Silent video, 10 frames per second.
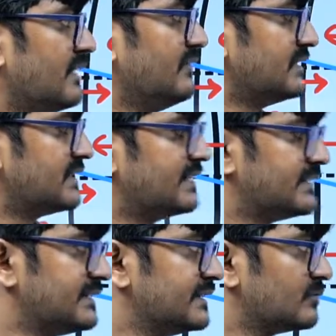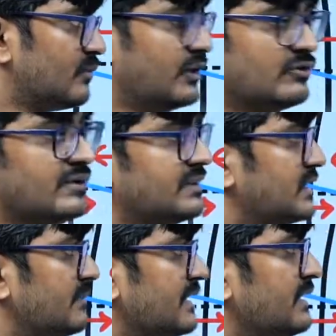which is at a distance 6.25
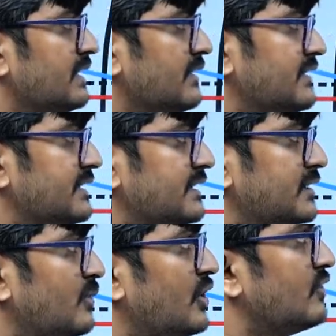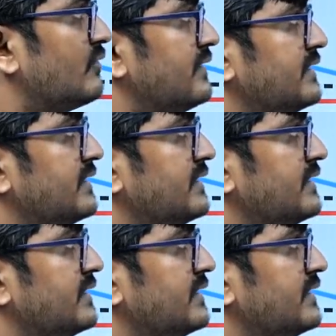centimeter. If this is 6.25, this